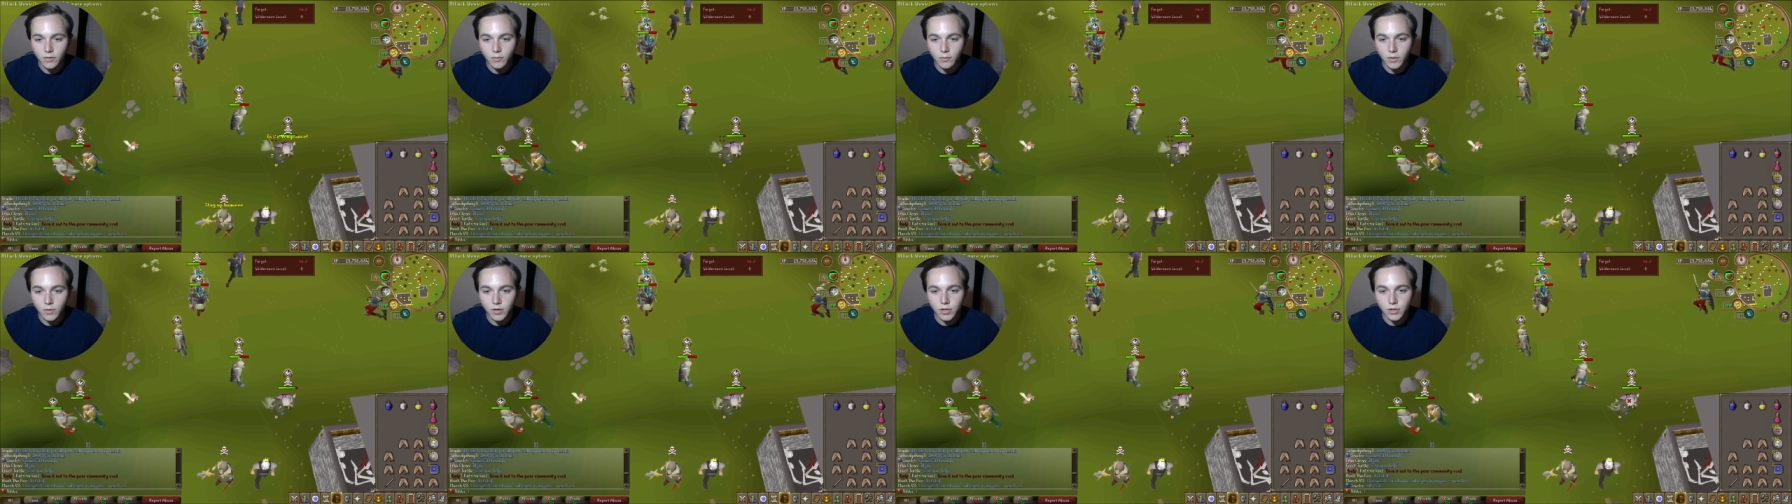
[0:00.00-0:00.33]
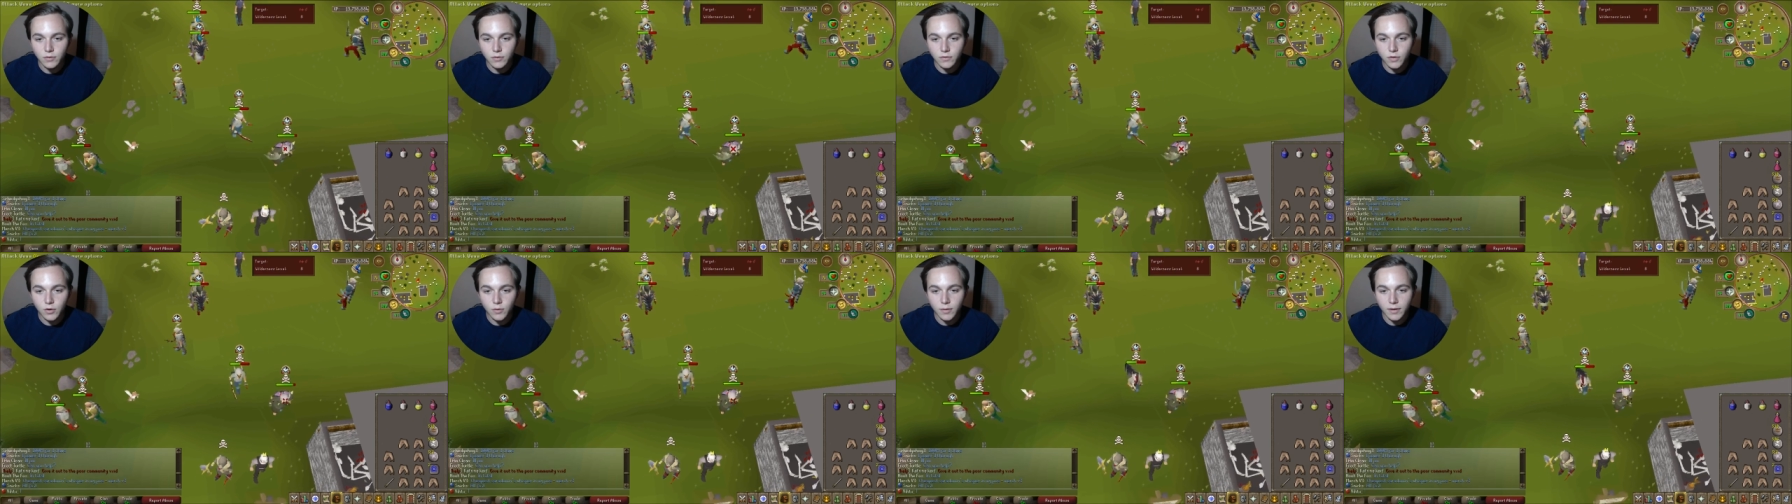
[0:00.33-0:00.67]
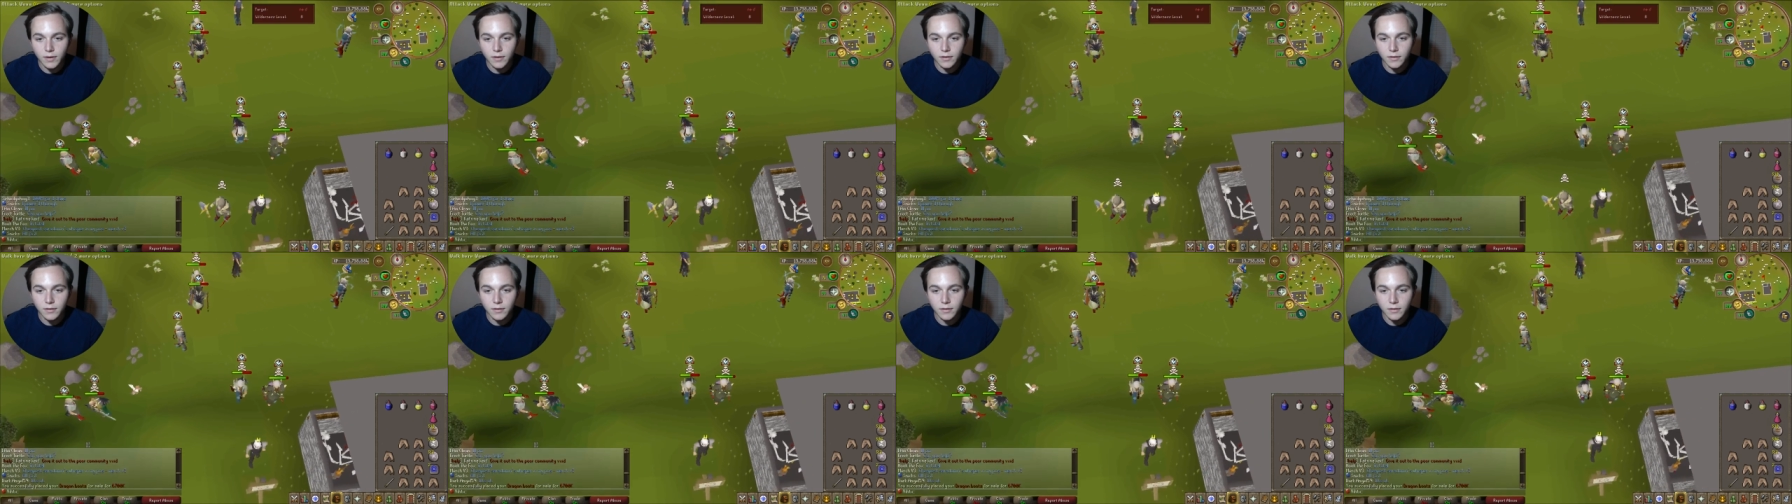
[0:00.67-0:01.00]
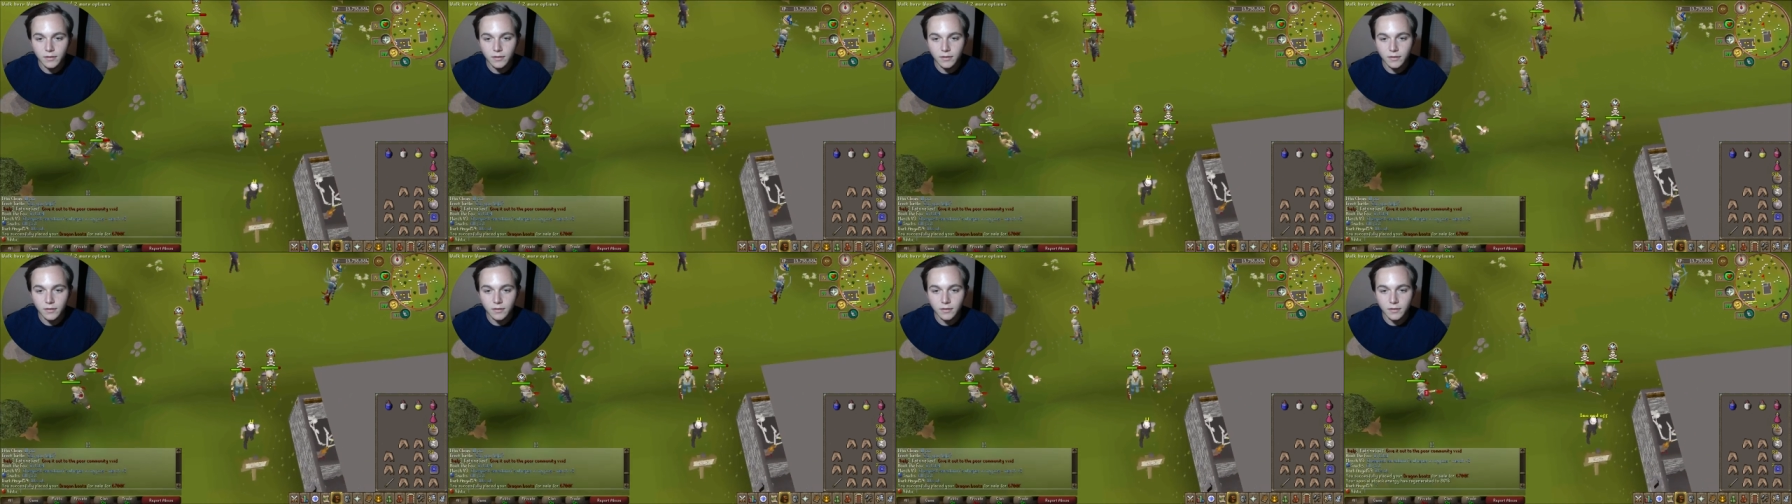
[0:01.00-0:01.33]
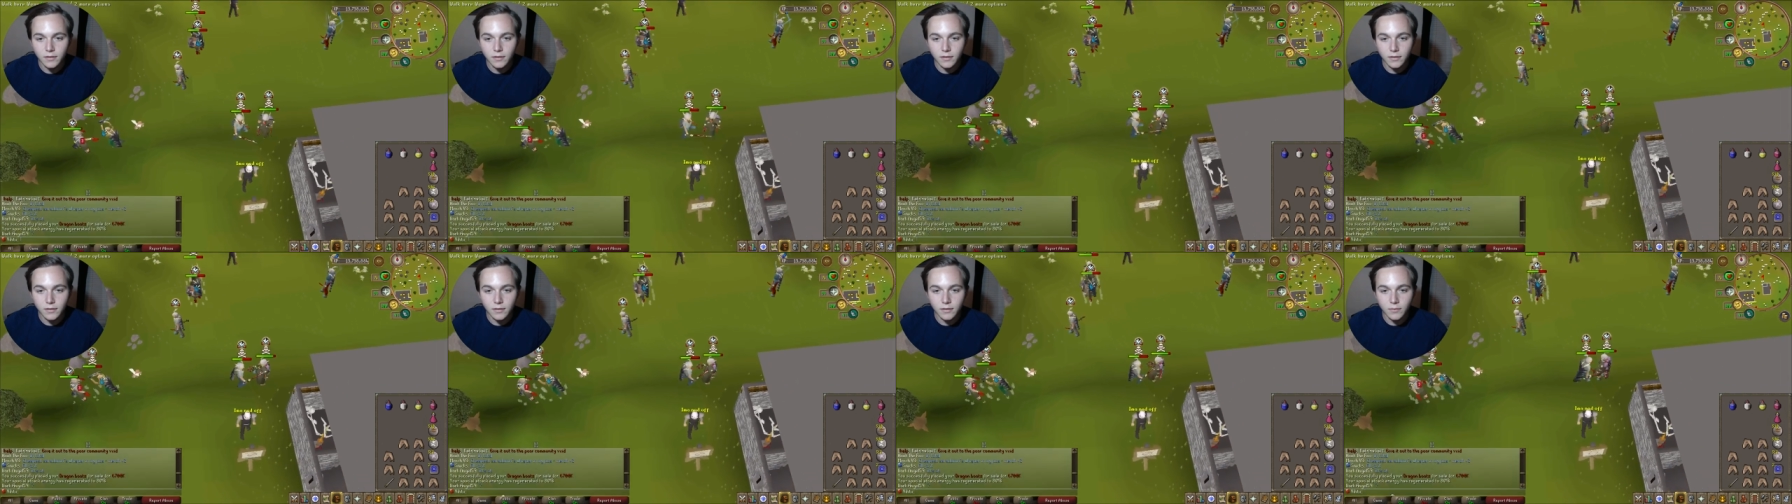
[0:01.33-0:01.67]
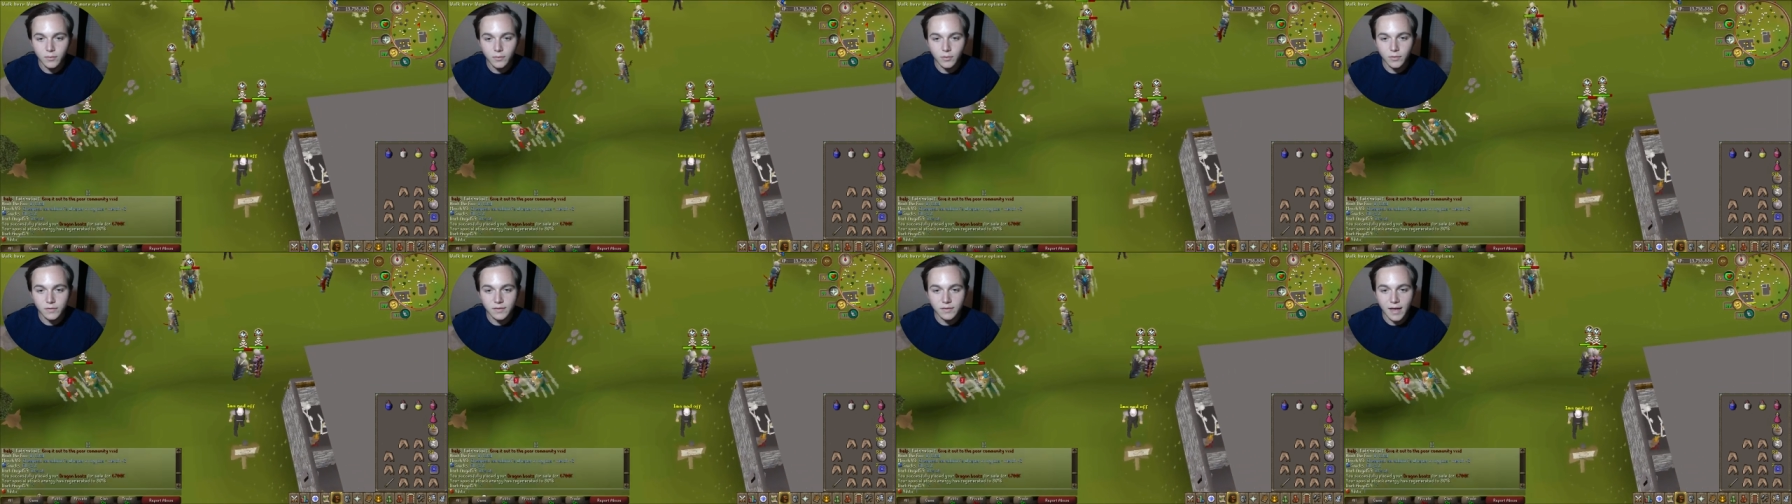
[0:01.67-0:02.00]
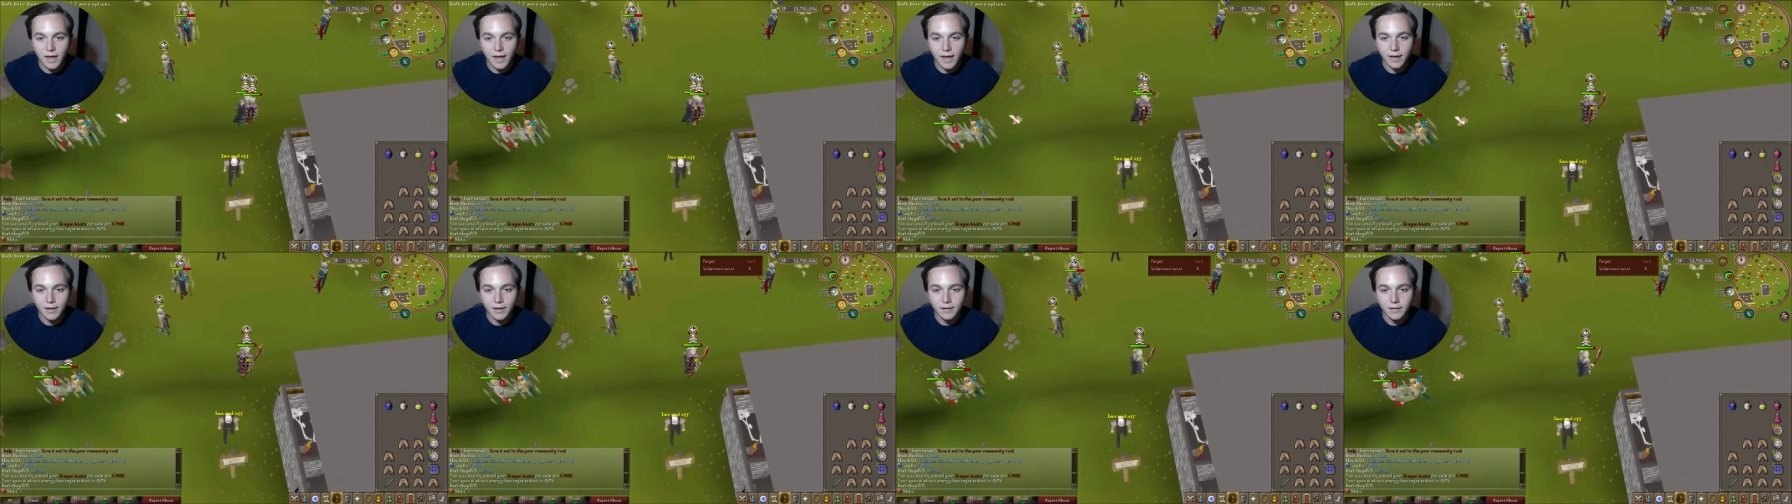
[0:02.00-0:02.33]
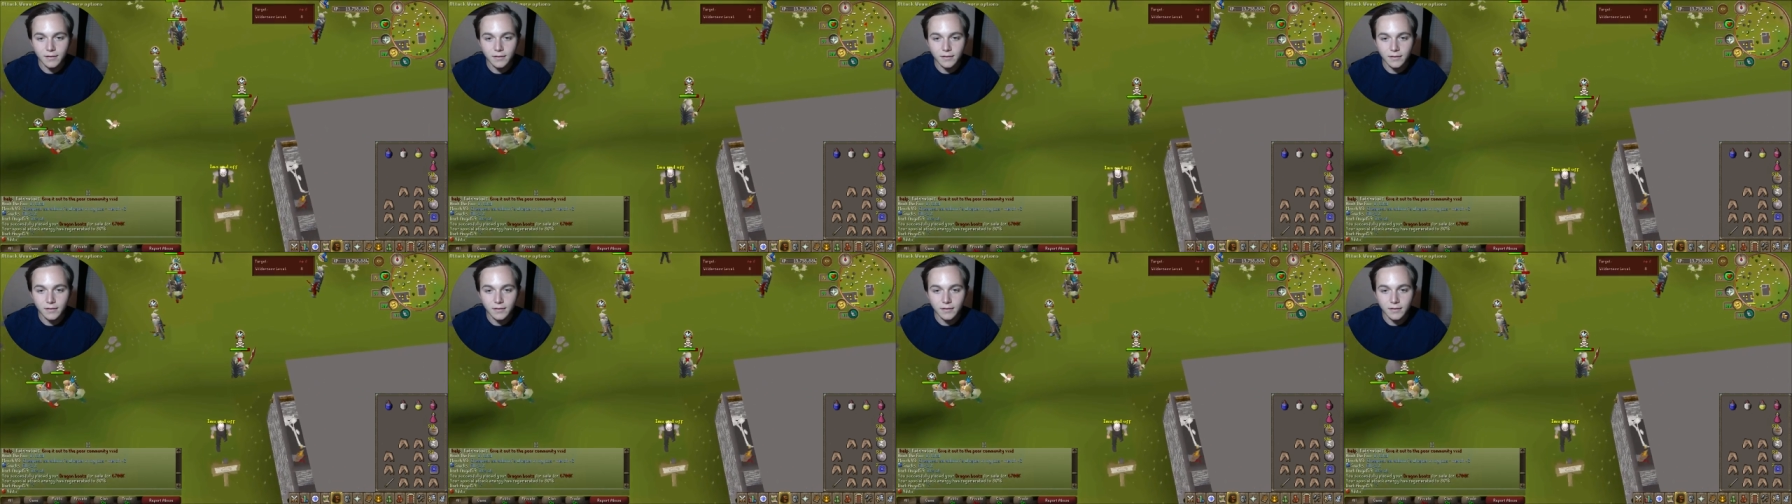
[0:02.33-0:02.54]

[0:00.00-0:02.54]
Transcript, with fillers: What are you doing? What was that?